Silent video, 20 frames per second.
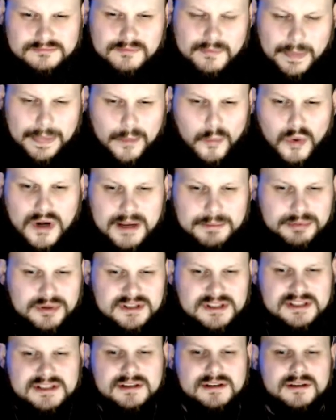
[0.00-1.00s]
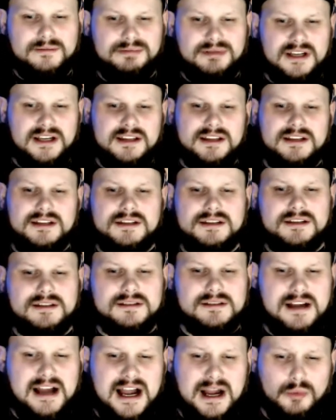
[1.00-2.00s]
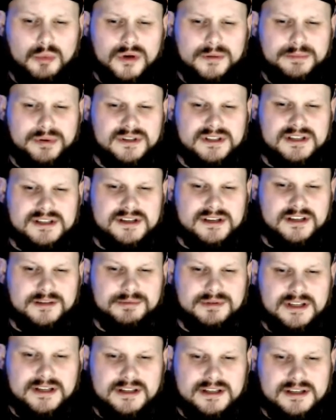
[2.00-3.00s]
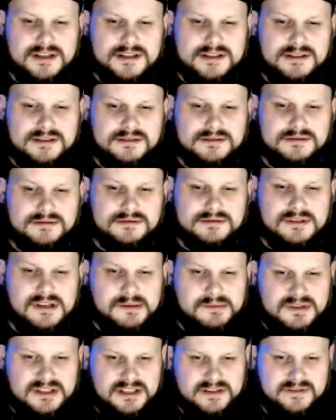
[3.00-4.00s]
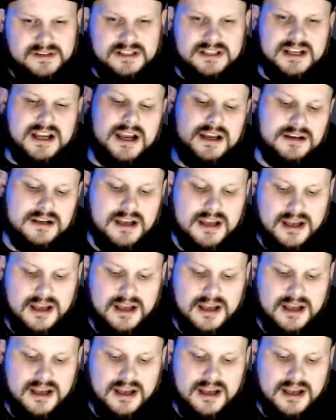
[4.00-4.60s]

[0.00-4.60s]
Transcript: Would I put this on a playlist? I would put this on a playlist. I'm gonna give it a 9.